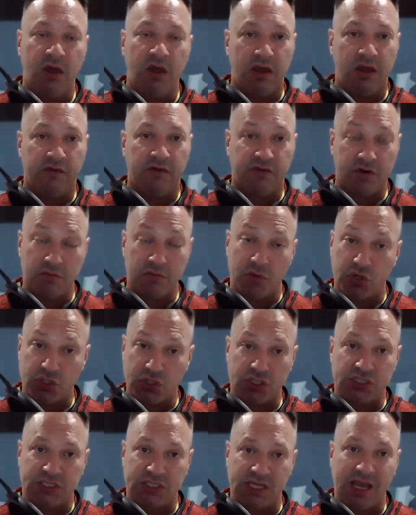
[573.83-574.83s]
if an
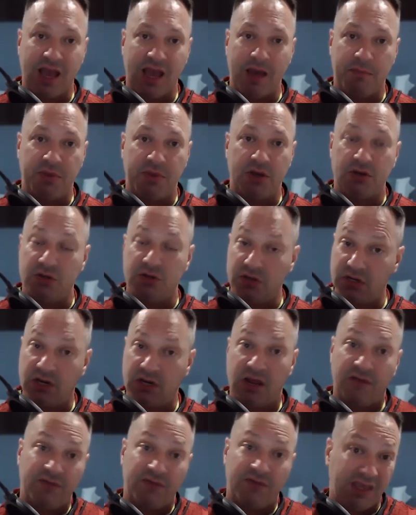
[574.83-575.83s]
emergency happened, you're going to
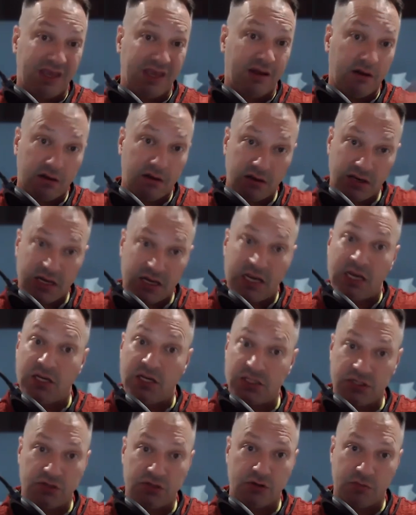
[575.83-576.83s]
have to get
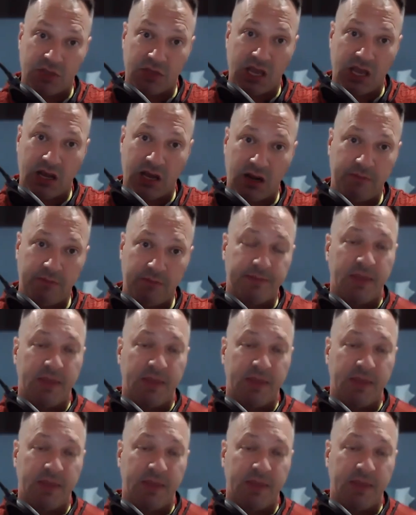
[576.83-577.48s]
into Dumaguete.